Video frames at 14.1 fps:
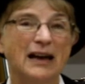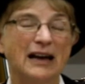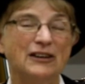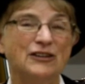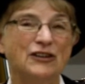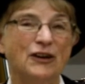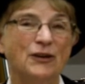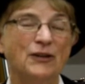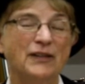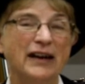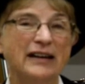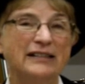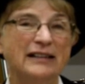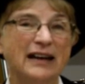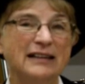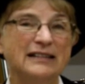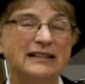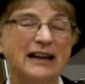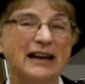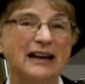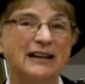And so they set
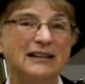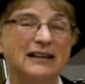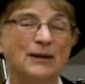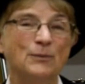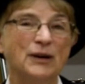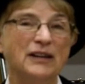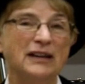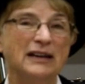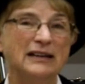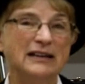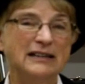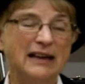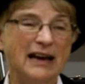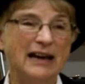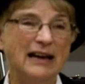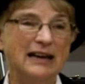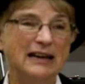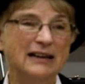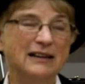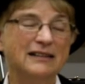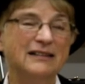sail, and within a
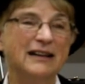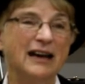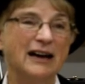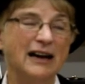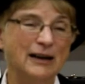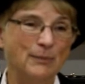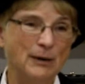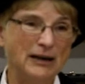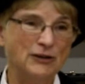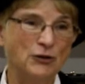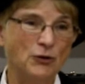day, they got hit by a